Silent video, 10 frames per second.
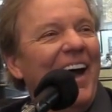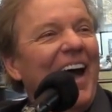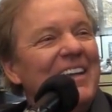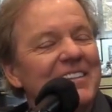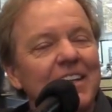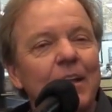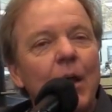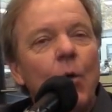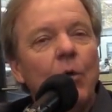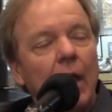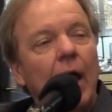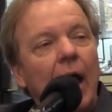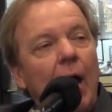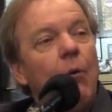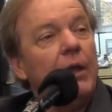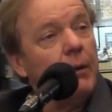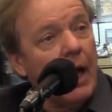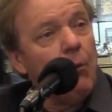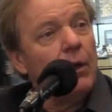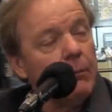I said, well, I
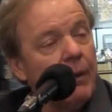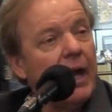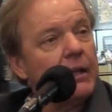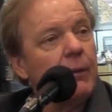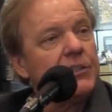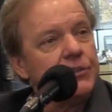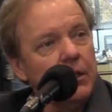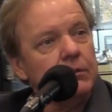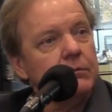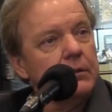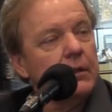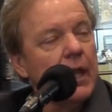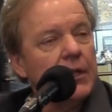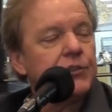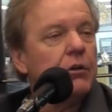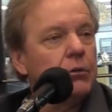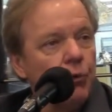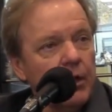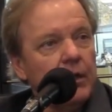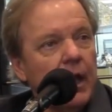want a bike. My son has started
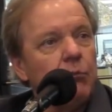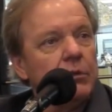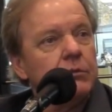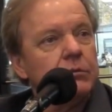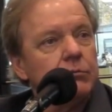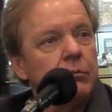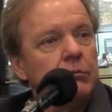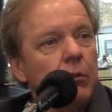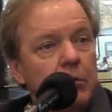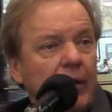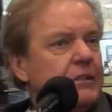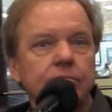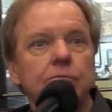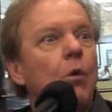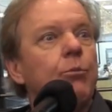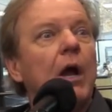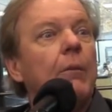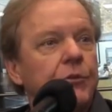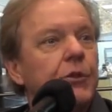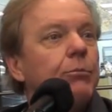running. I'm going to run. He said, no
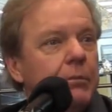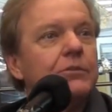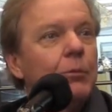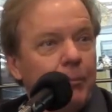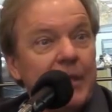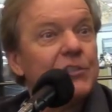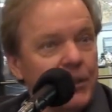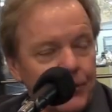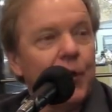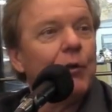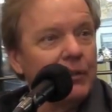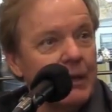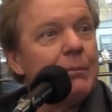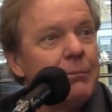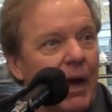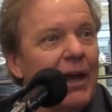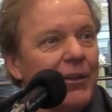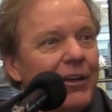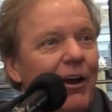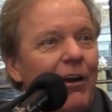problem. So basically, Darrell let me buy
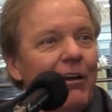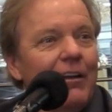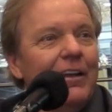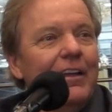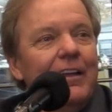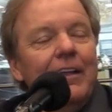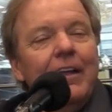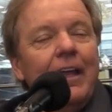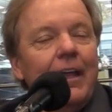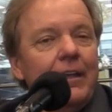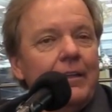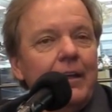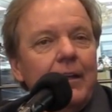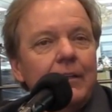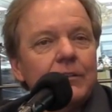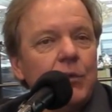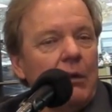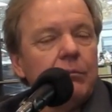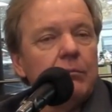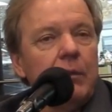the car. And so
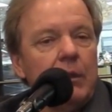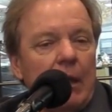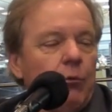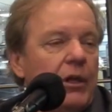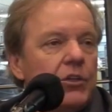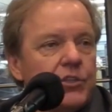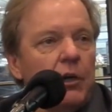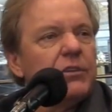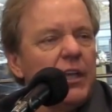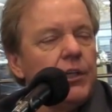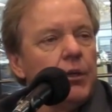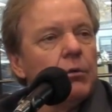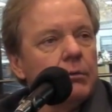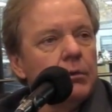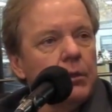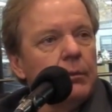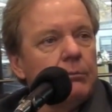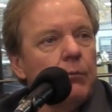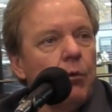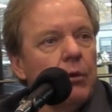I got ready to start that year, a little
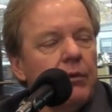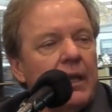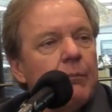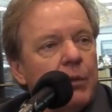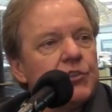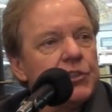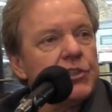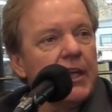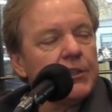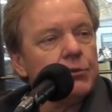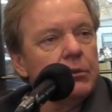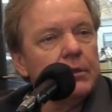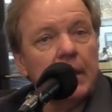bit more of an ambitious schedule.